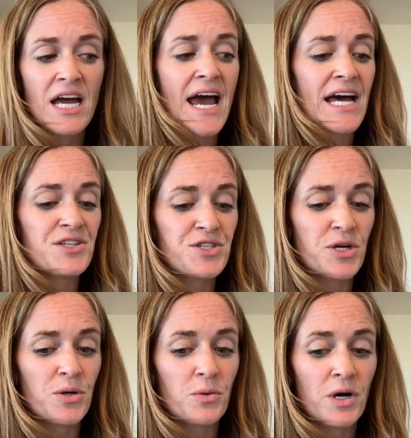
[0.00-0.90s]
and
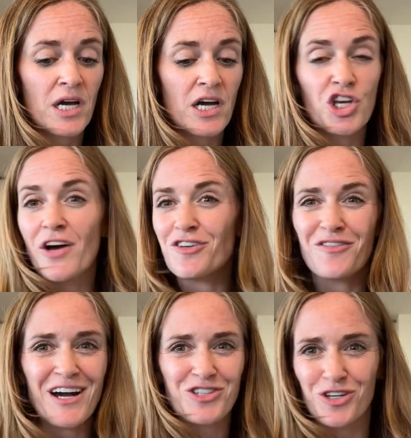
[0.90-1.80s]
so you have to
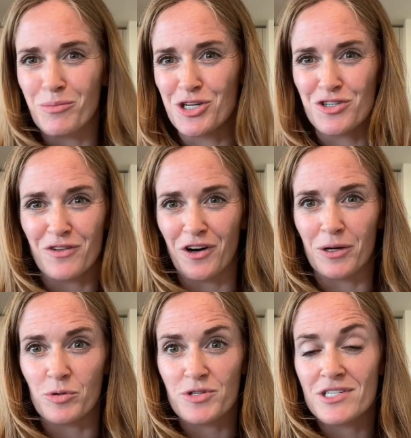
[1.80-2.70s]
factor in a bunch of
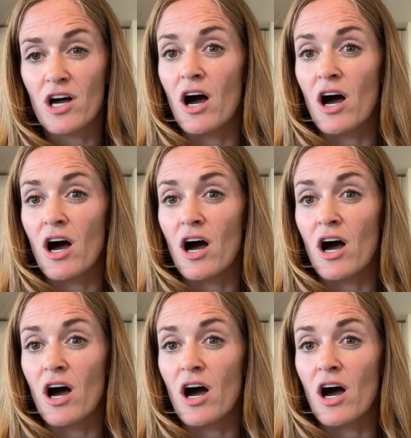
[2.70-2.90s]
variables.